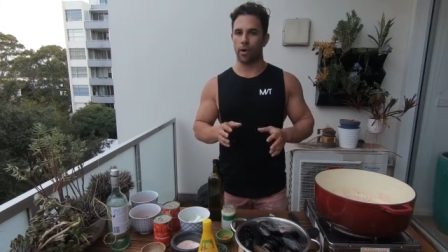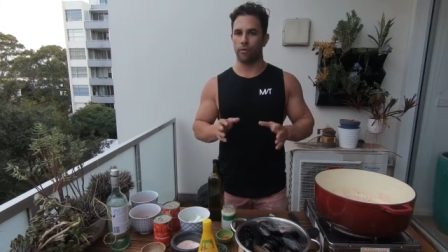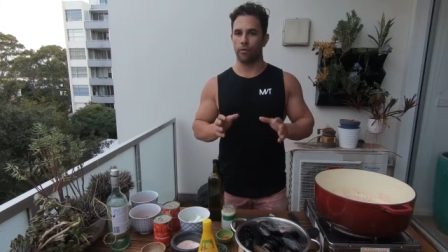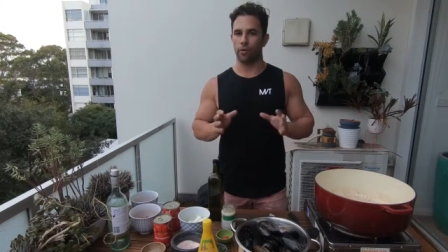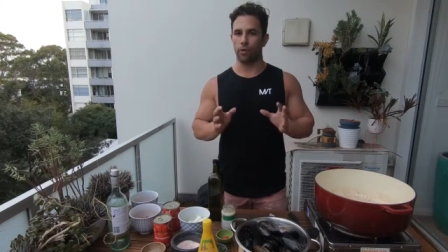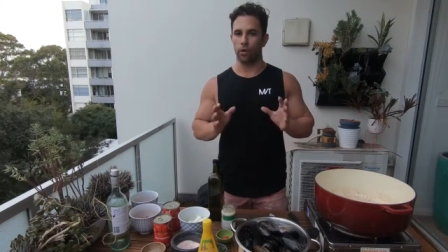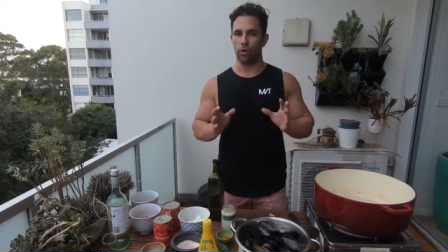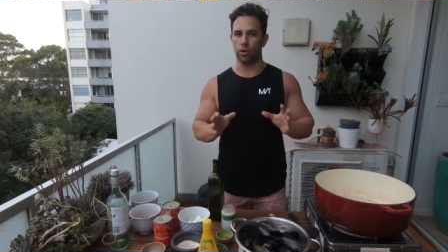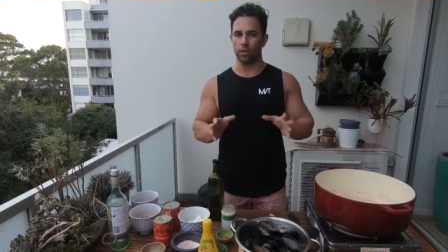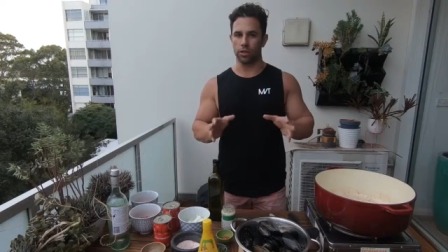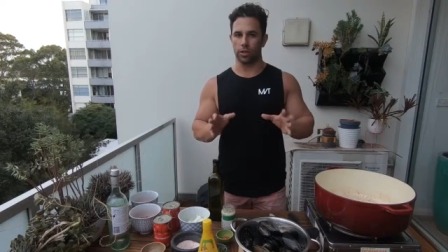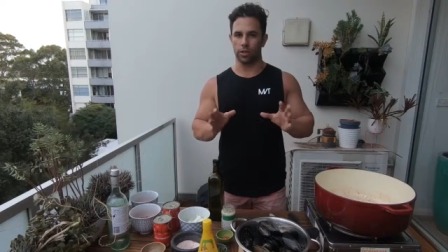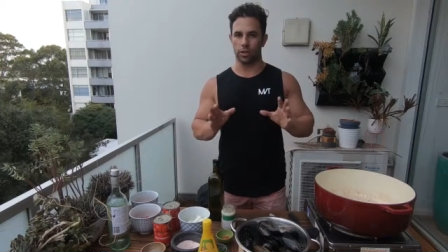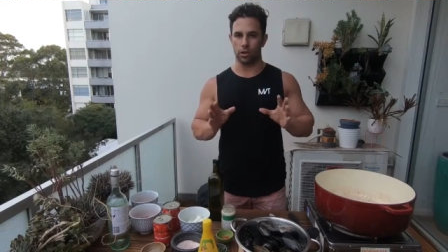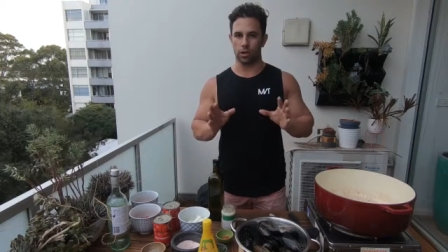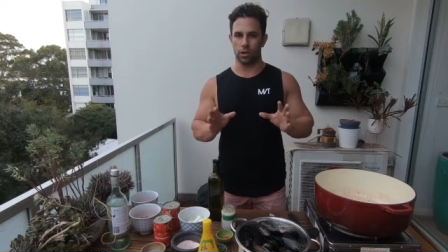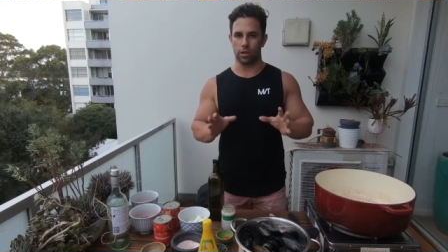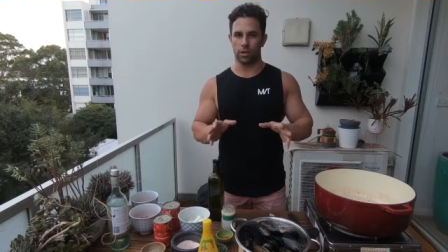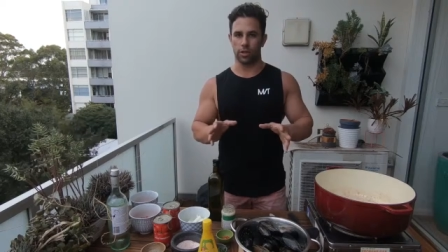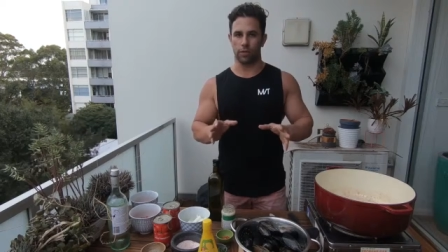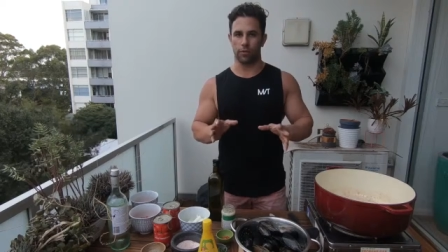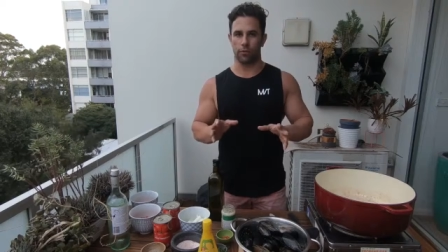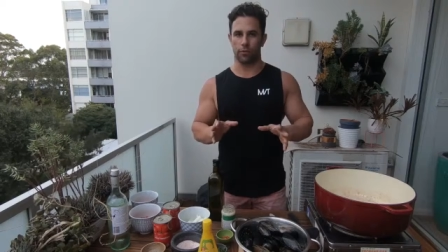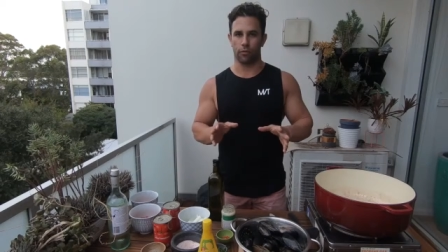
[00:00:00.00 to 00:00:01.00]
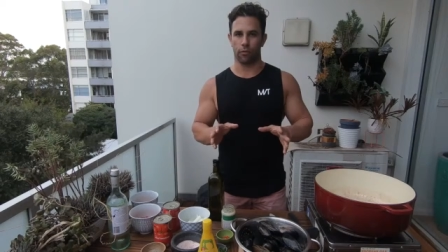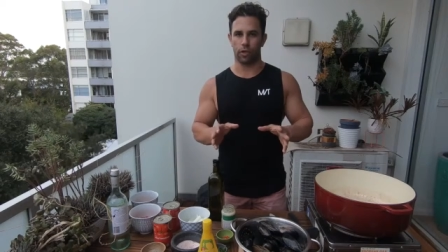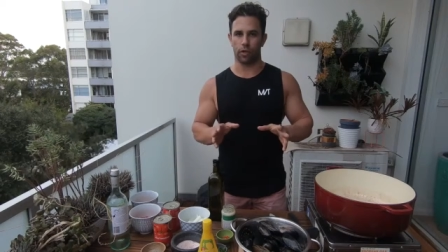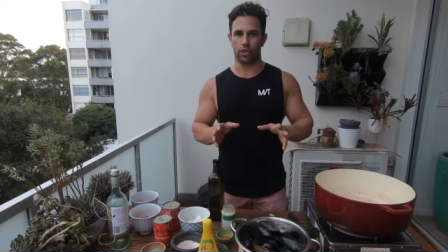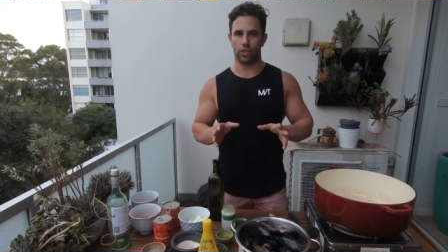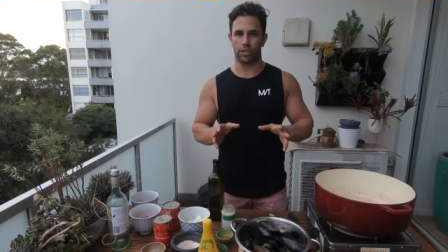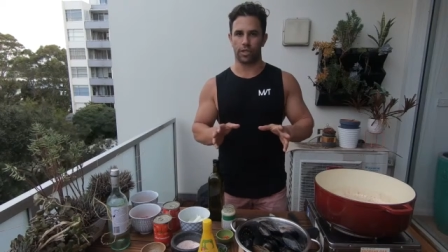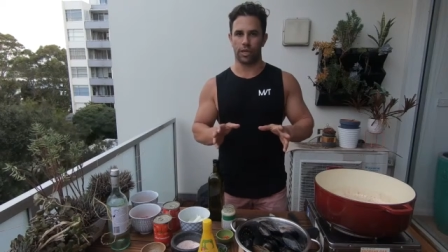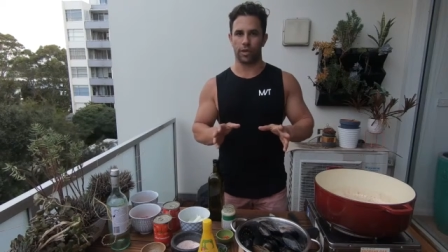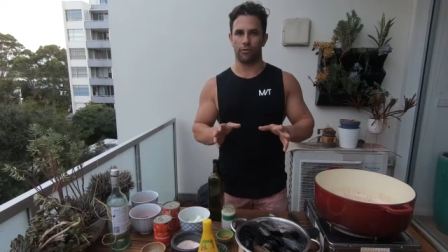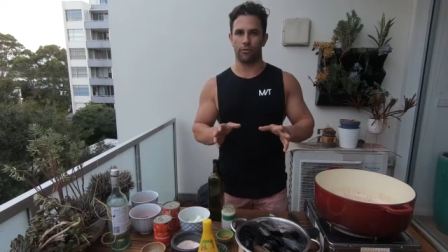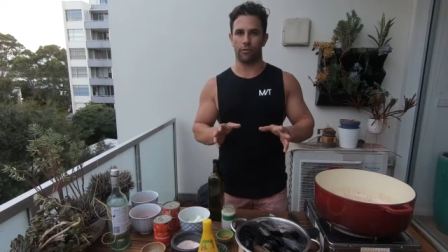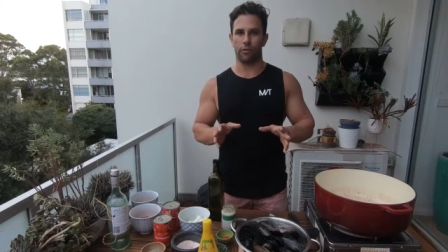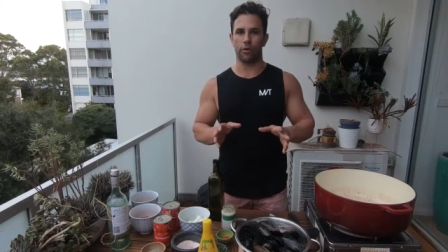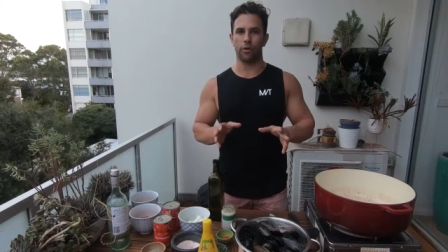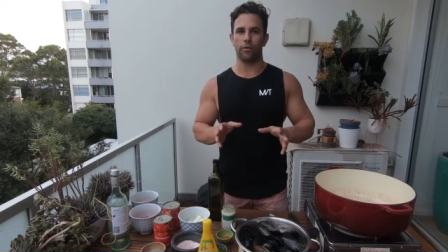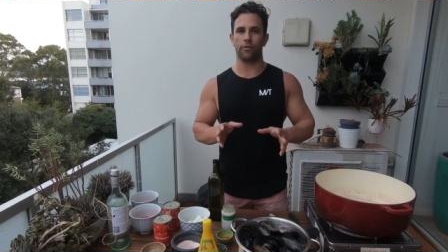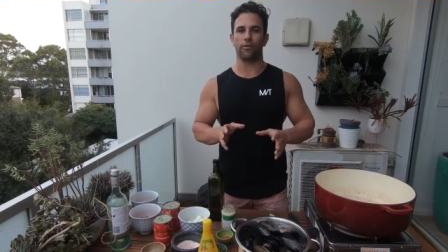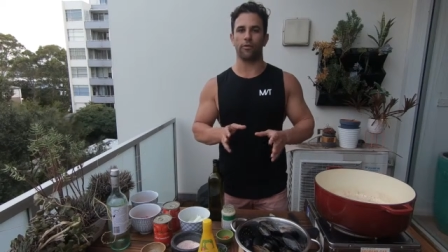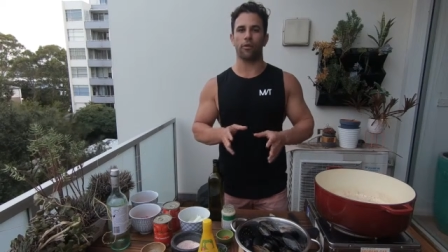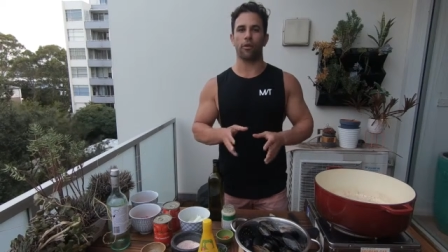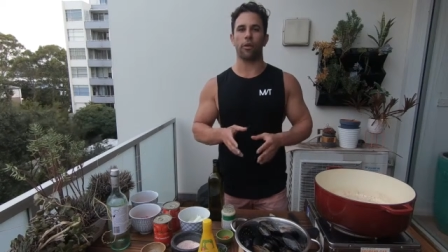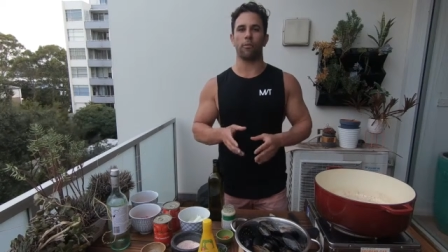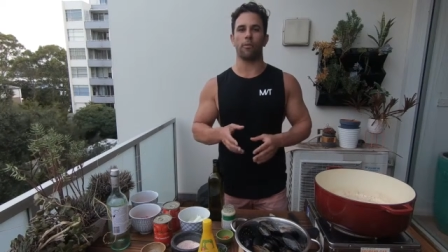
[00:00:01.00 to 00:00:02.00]
Of course, using fresh seafood
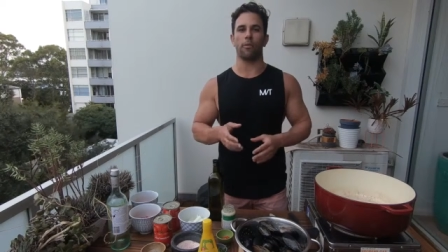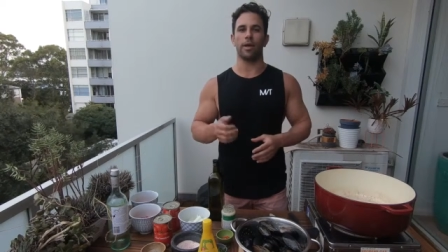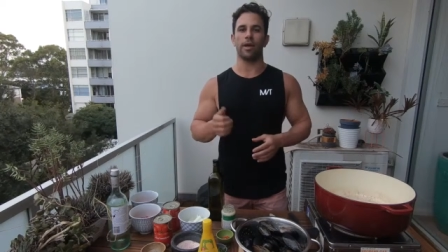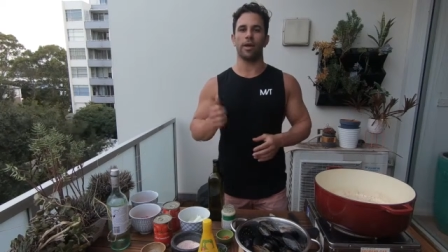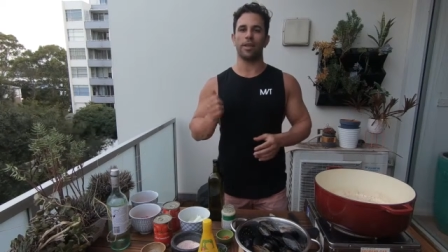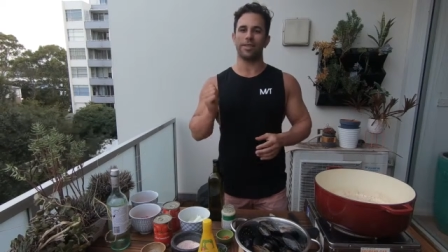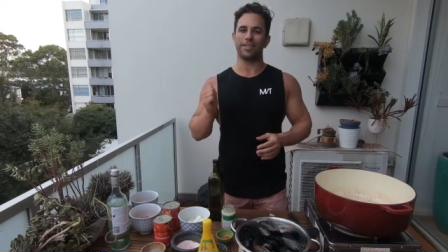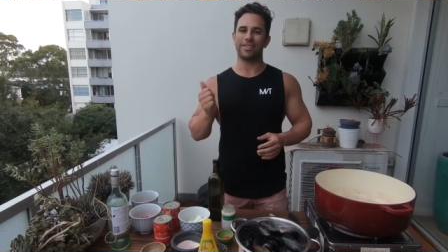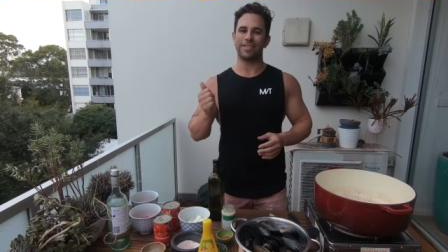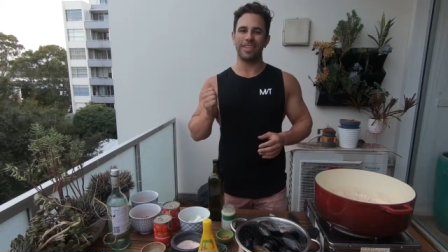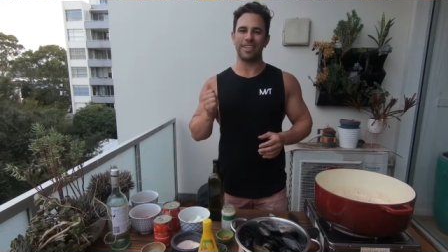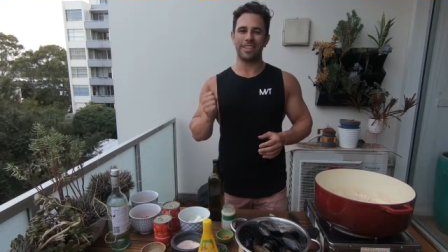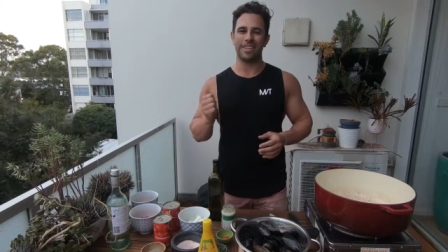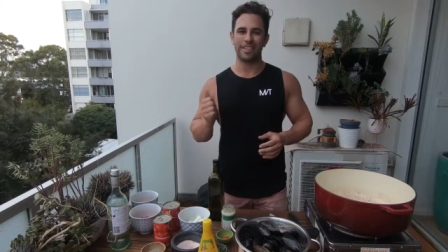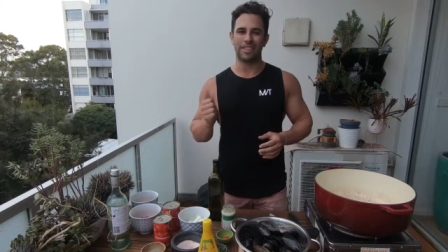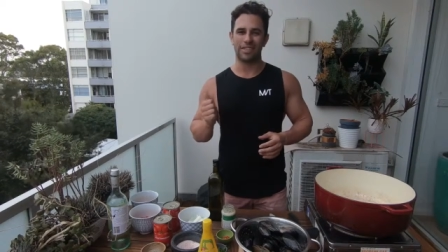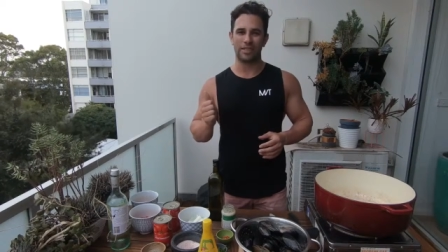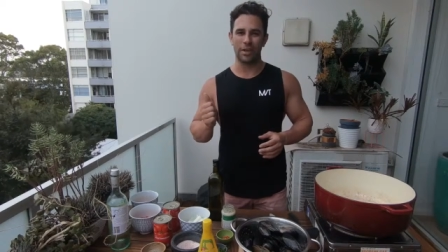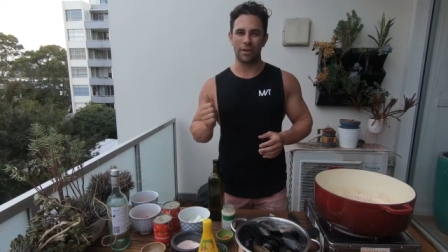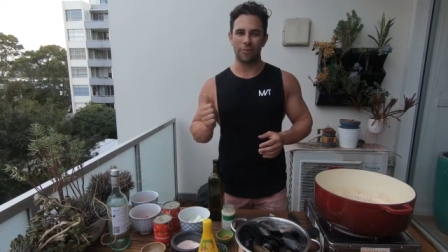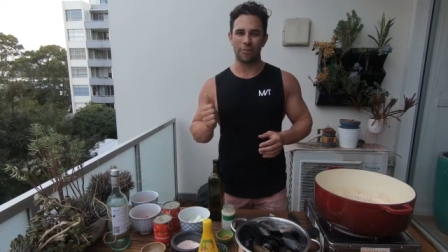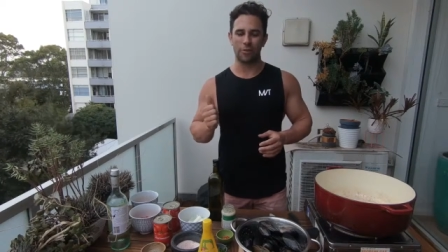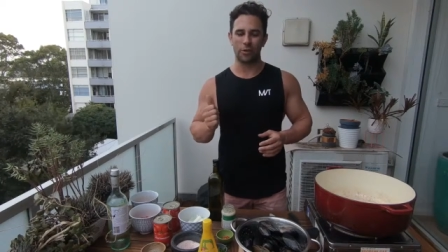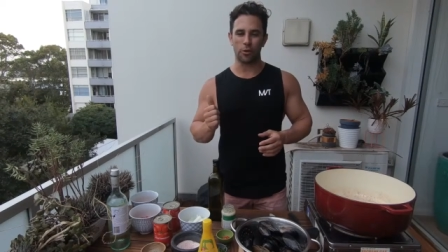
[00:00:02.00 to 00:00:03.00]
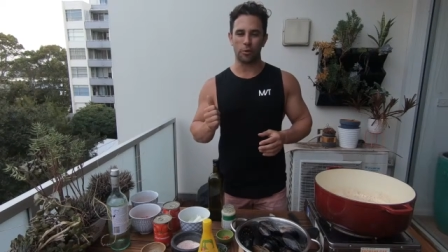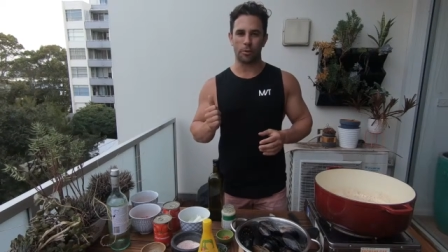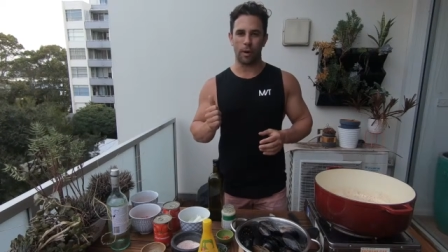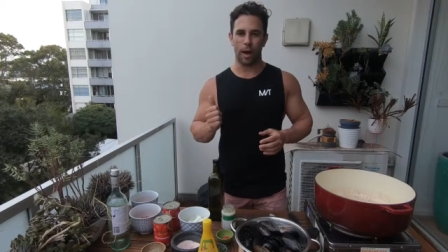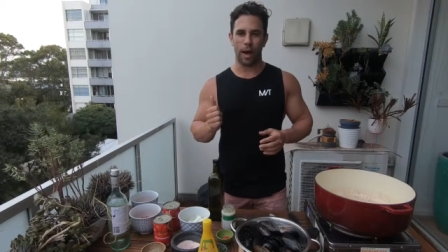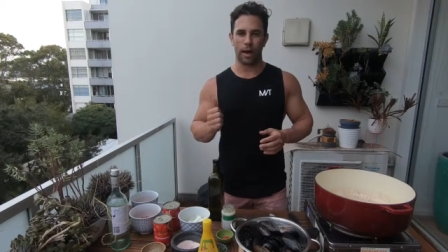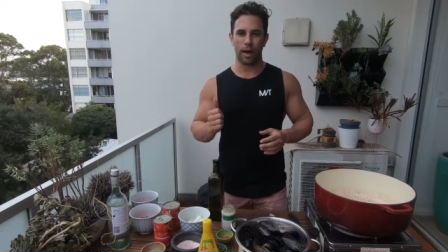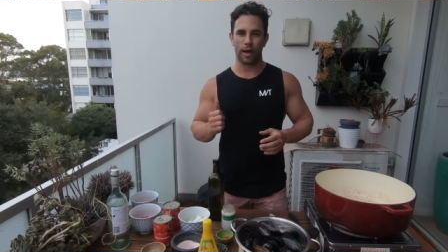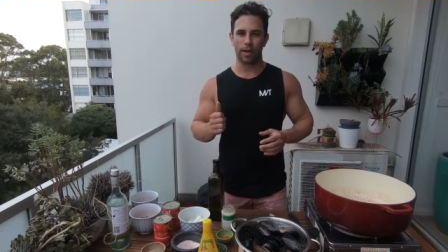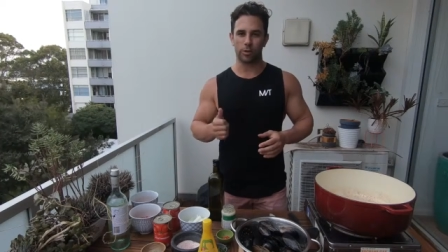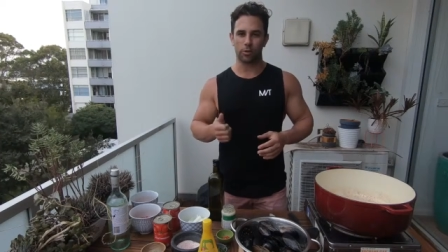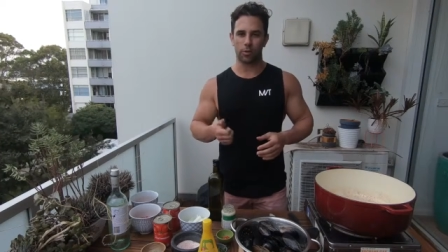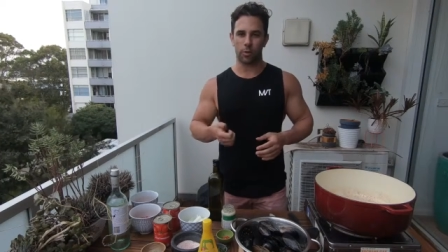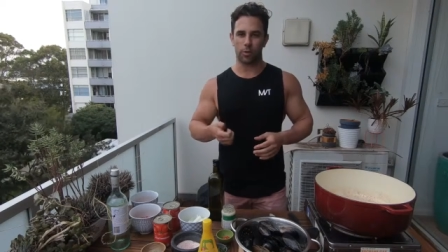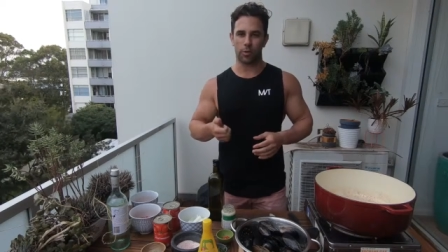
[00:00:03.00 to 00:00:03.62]
from Sydney seafood markets.